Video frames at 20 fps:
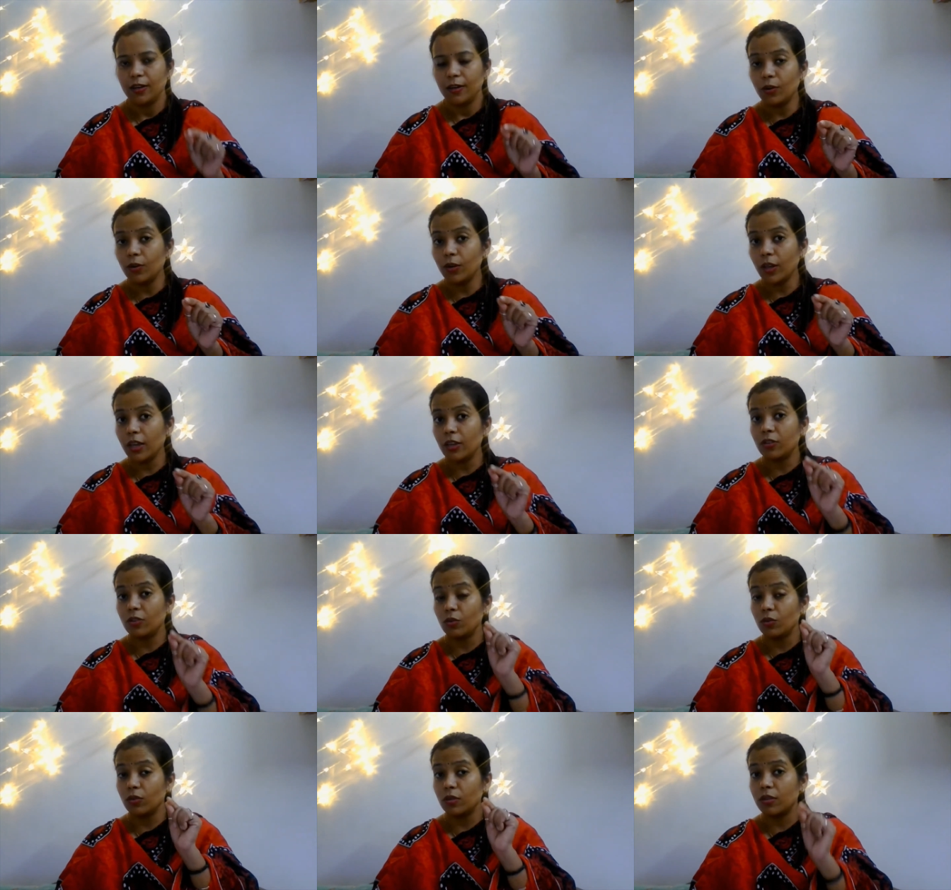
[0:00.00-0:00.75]
Okay,
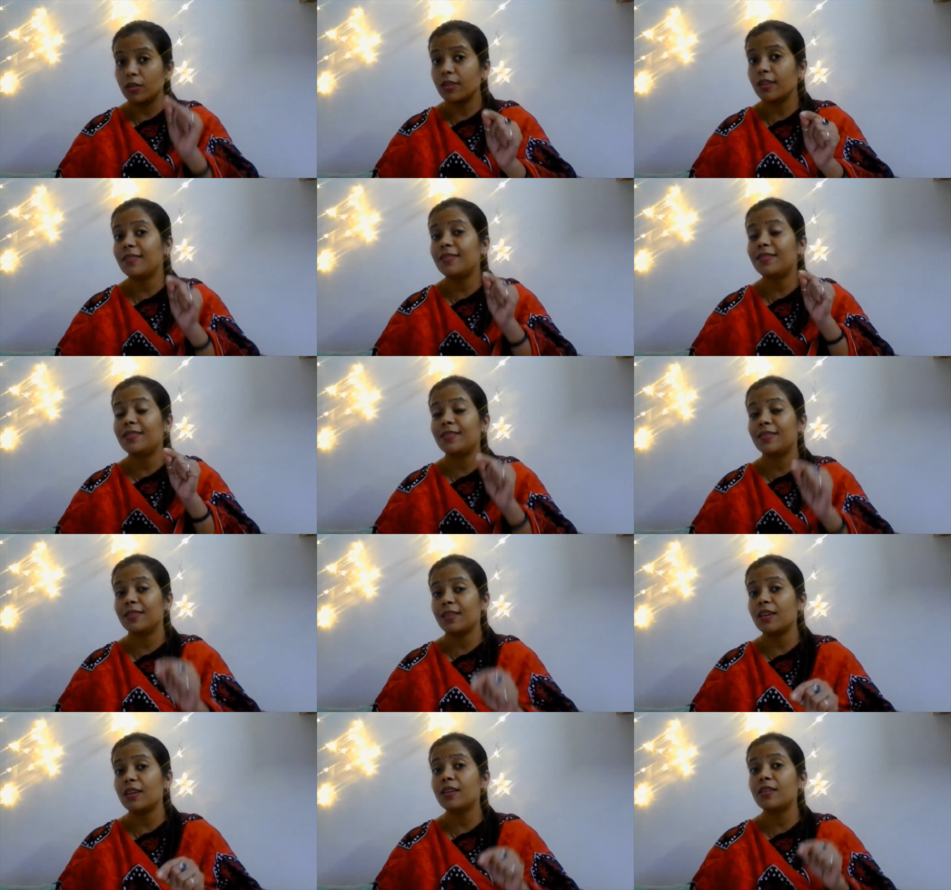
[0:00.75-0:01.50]
so
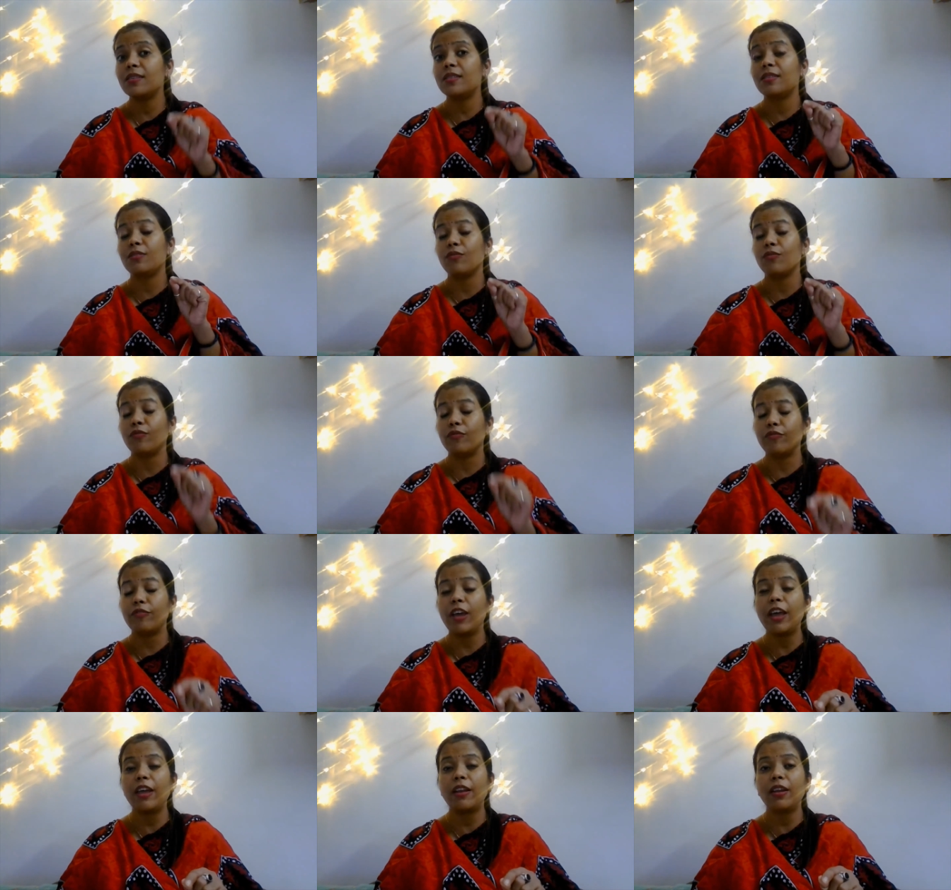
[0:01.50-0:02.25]
this is
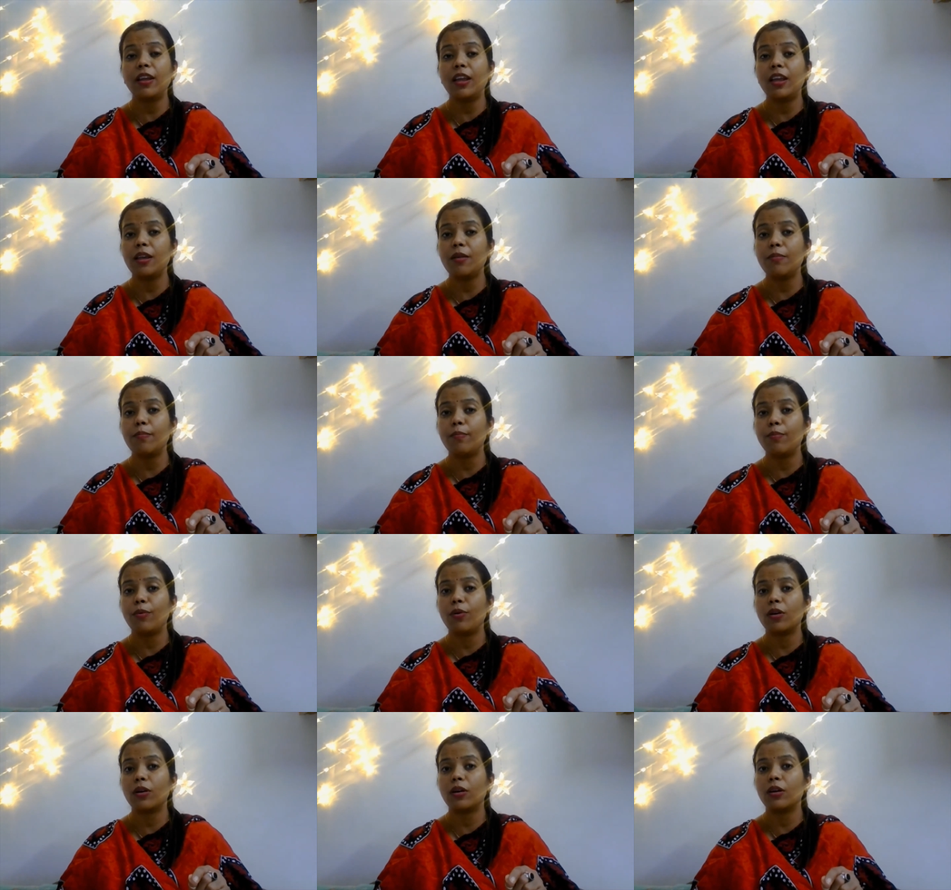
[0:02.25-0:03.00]
very
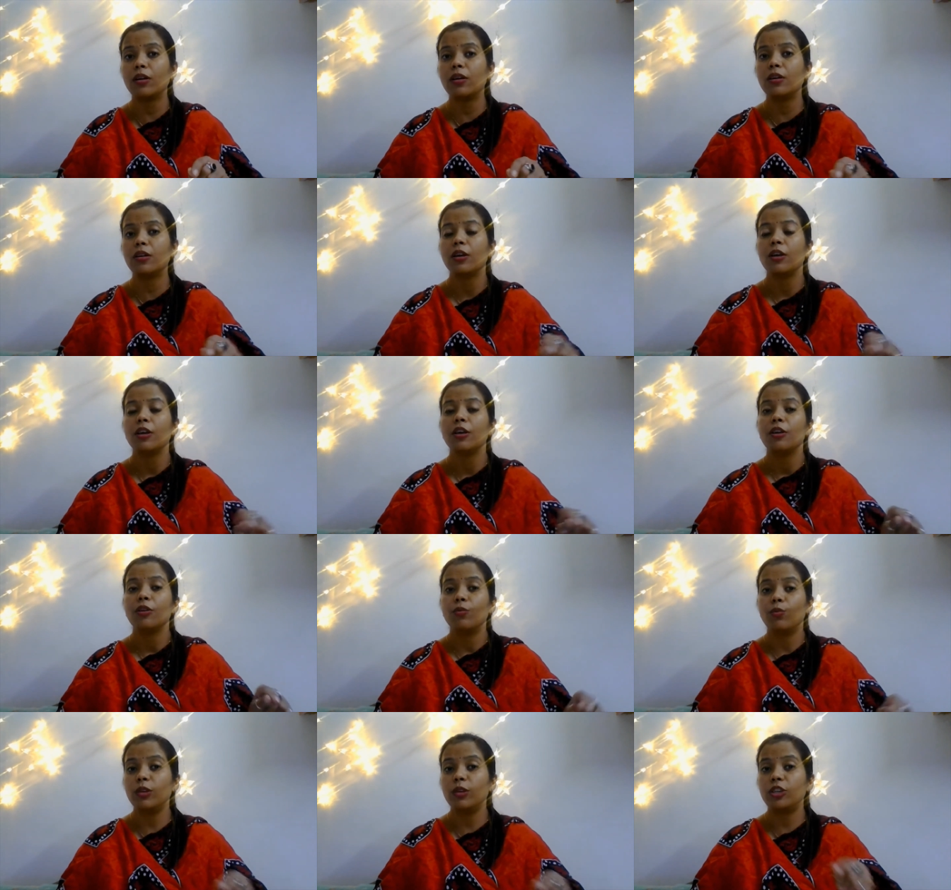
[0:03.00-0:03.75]
important,
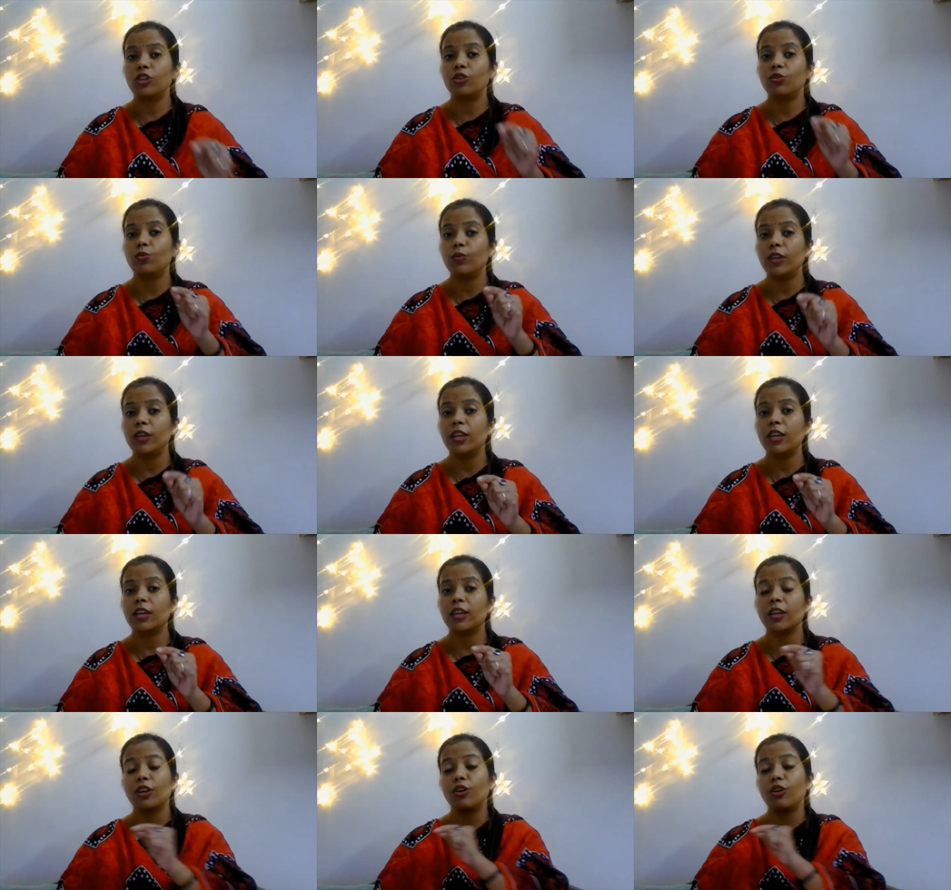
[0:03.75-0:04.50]
which
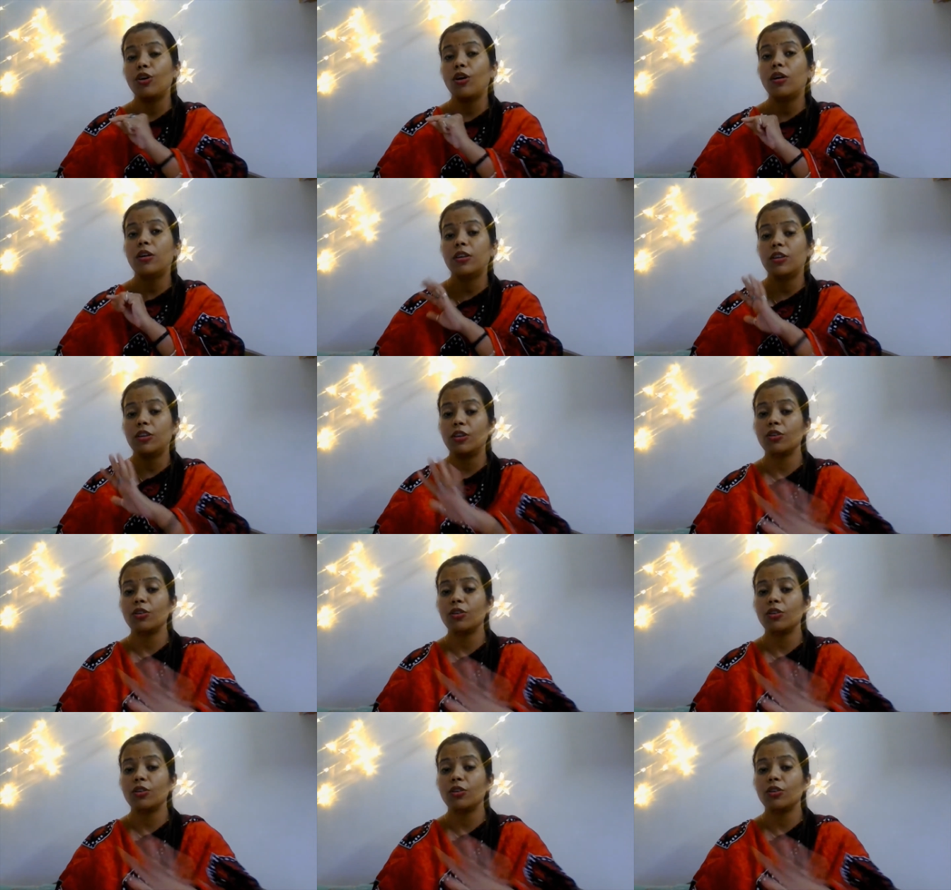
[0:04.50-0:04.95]
we cannot,